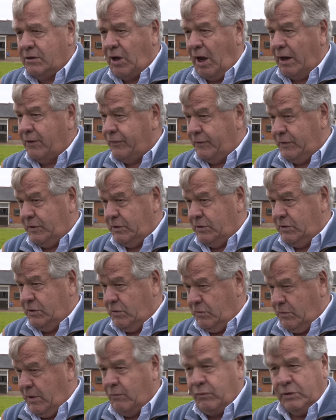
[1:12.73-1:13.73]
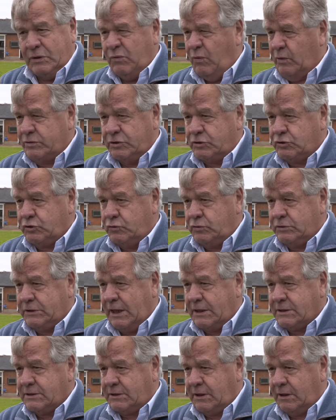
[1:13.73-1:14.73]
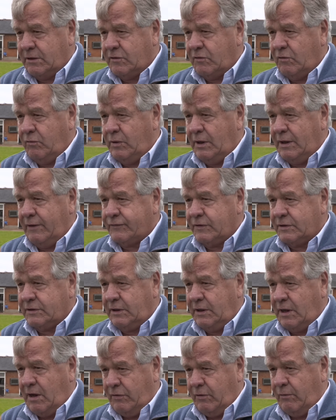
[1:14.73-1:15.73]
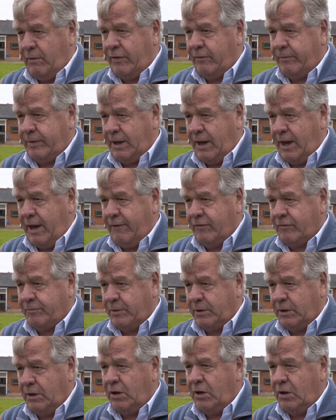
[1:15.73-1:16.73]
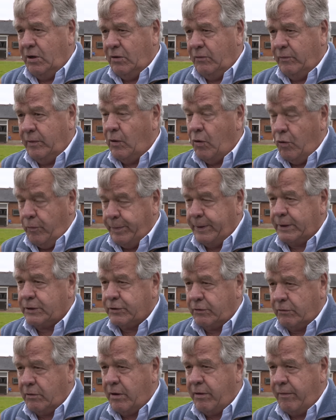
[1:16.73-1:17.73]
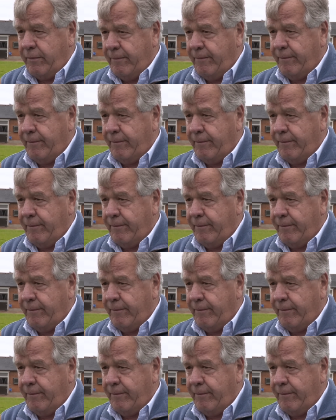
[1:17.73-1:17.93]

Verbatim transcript: I think, you know, I wouldn't want it too testing. So we'll have to see how the weather behaves. But we're hoping to run.